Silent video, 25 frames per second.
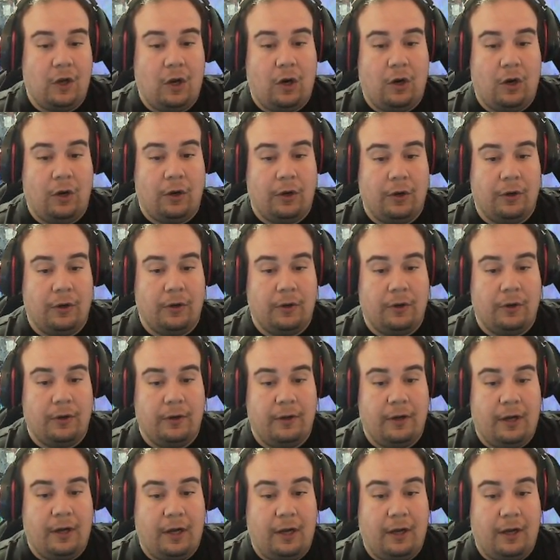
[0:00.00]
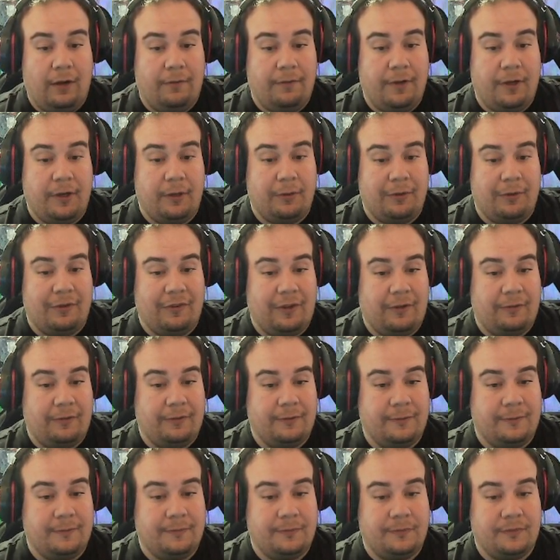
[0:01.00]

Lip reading: our video itself.